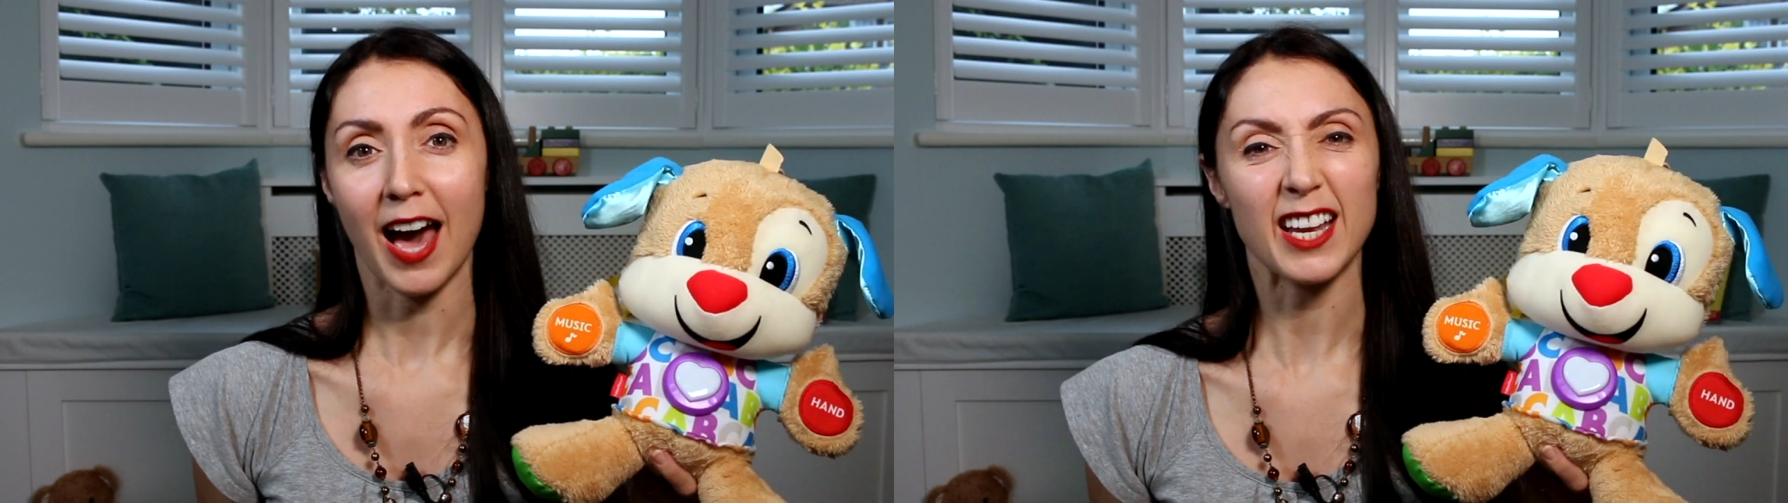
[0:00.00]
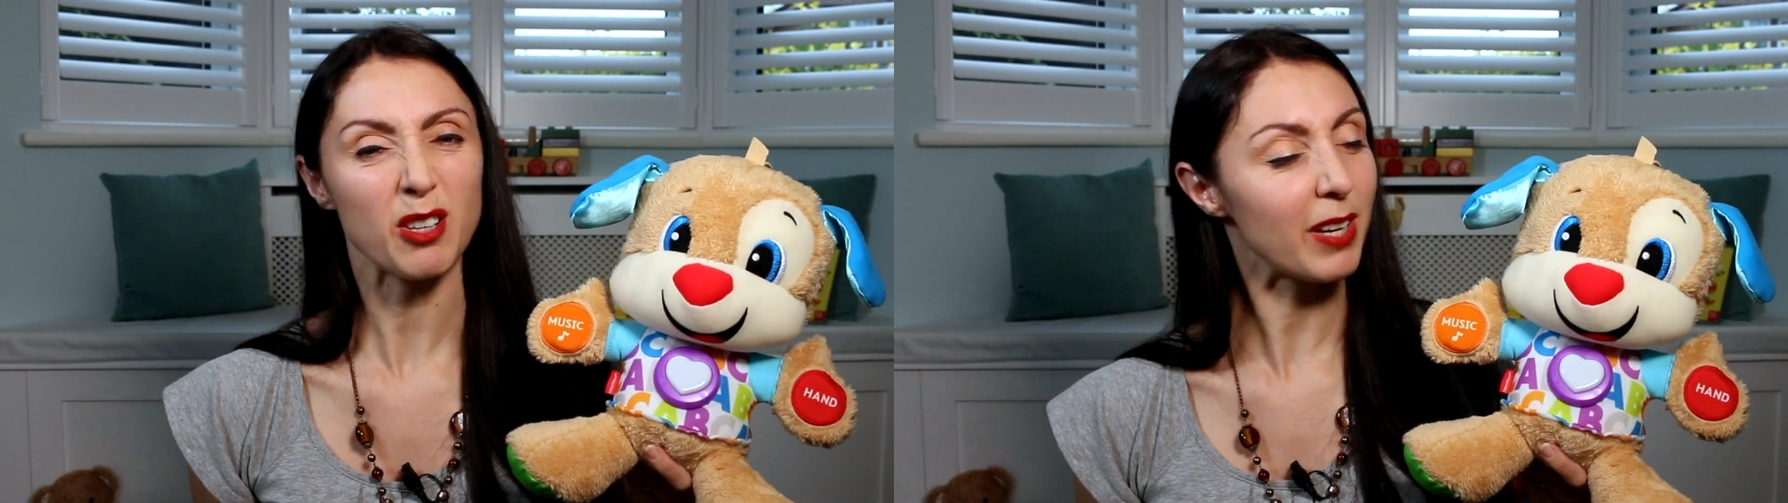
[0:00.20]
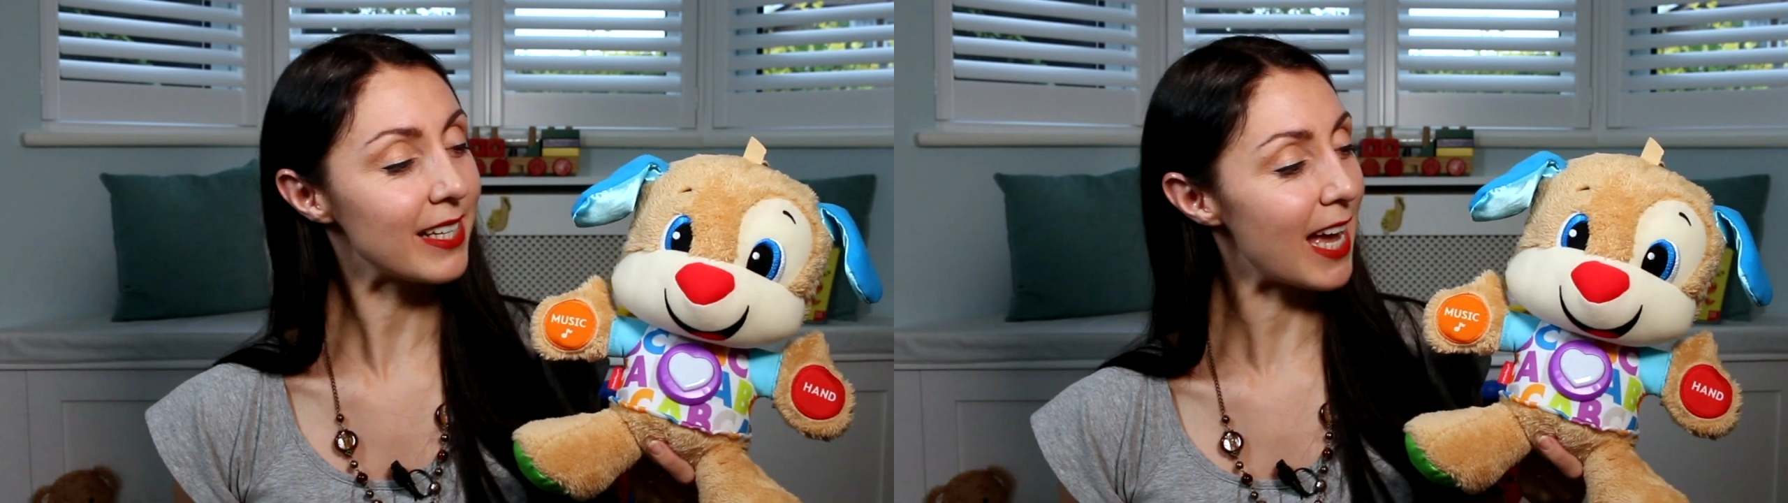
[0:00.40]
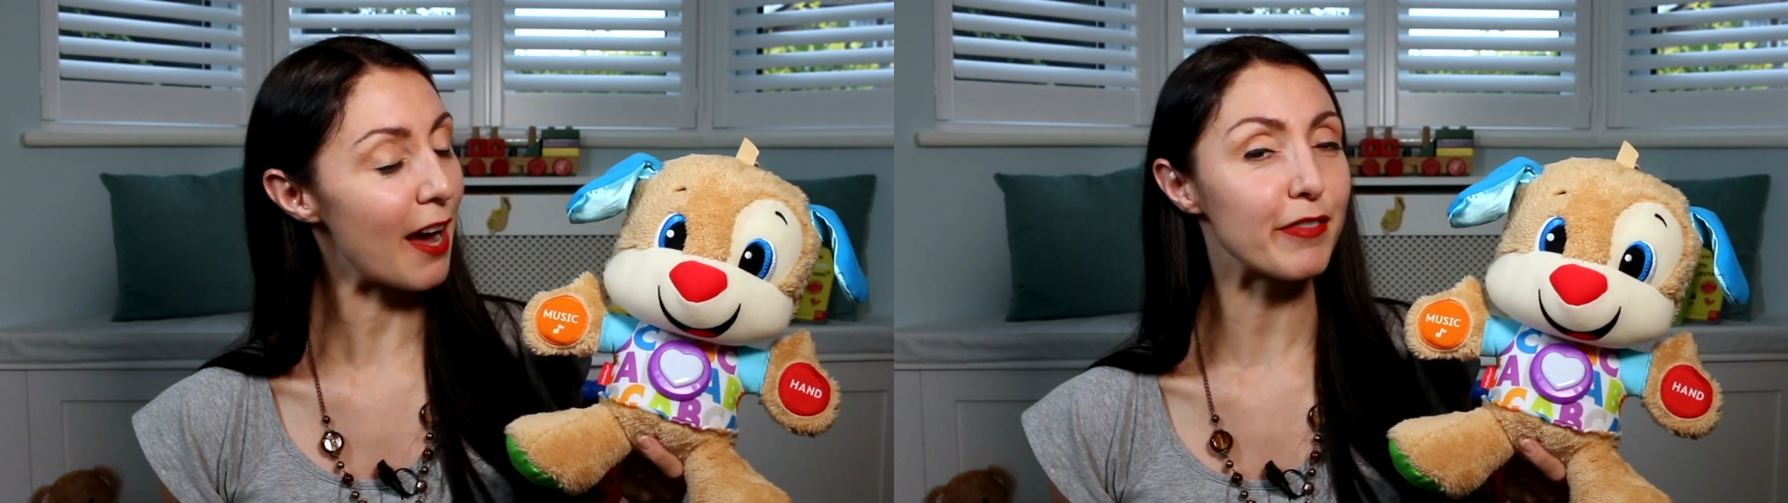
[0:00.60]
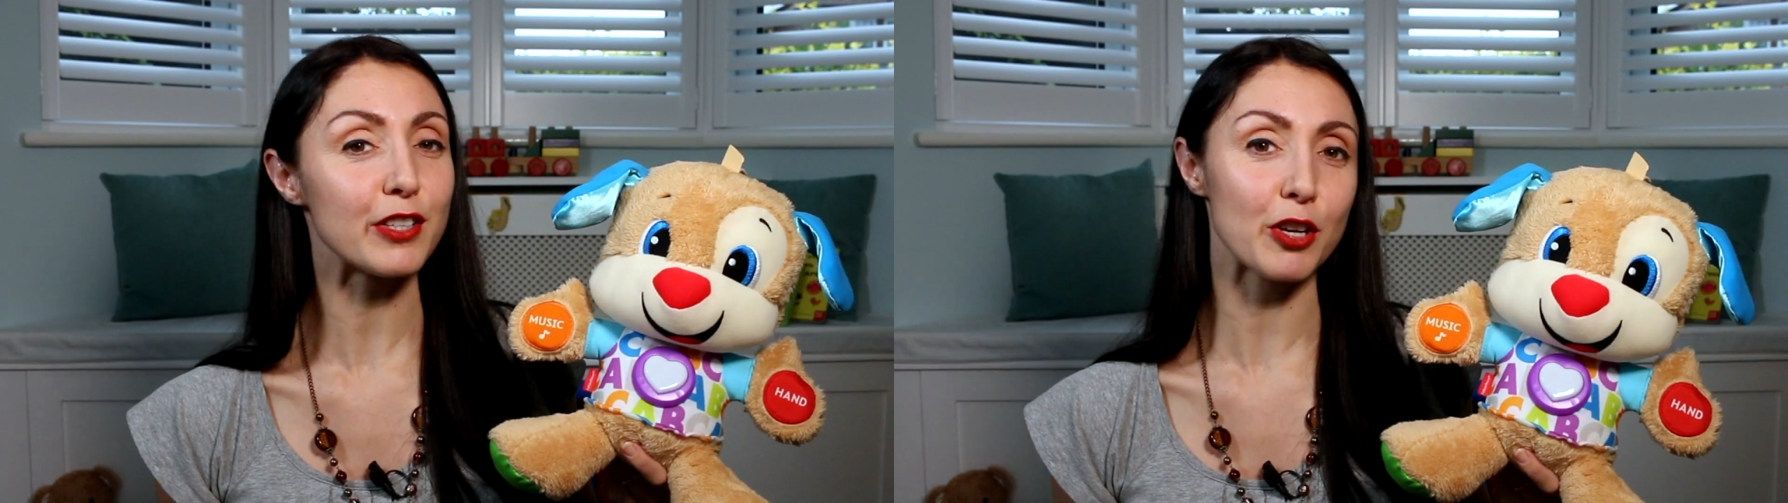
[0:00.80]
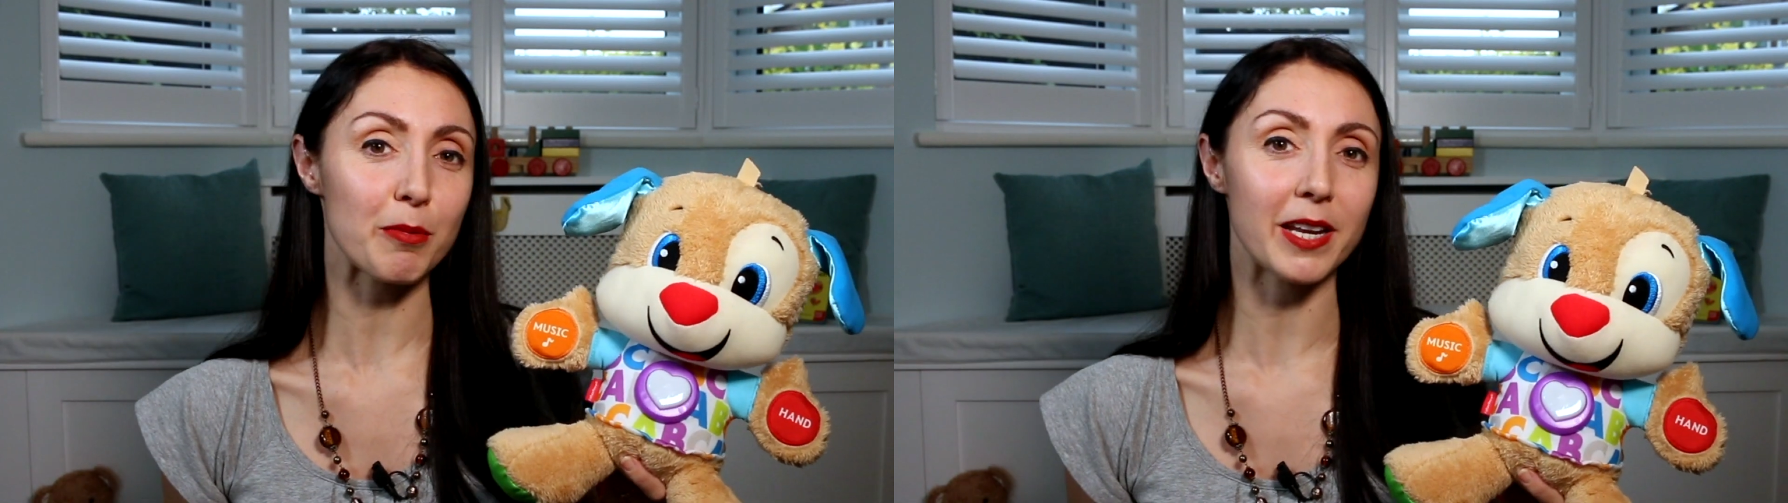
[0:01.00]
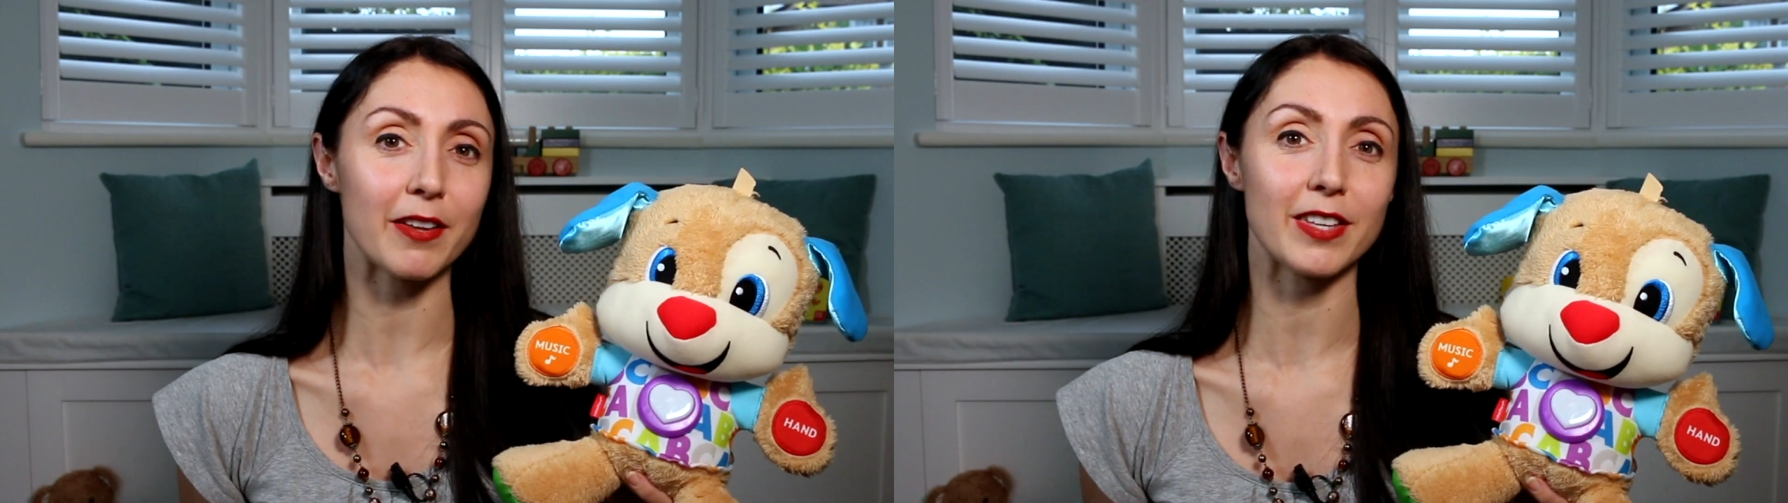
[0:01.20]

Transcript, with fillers: I don't like to have too many of